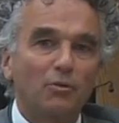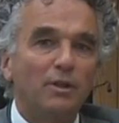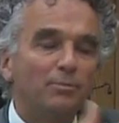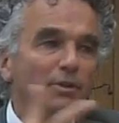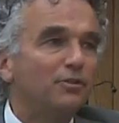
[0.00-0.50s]

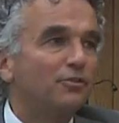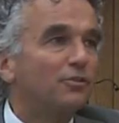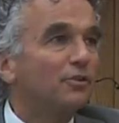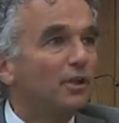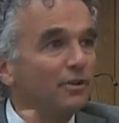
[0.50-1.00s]

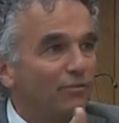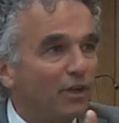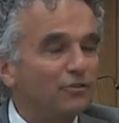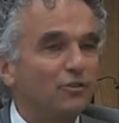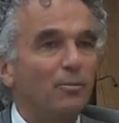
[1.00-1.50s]
Greenpeace
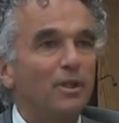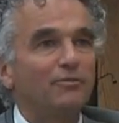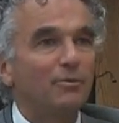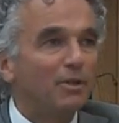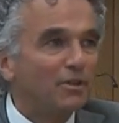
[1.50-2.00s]
invites
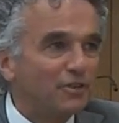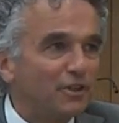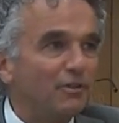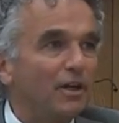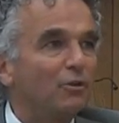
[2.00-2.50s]
somebody from
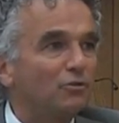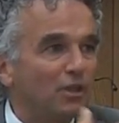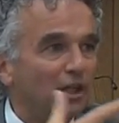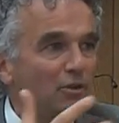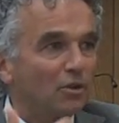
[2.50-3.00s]
Nigeria
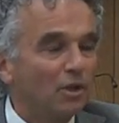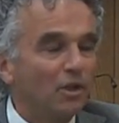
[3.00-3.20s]
who's telling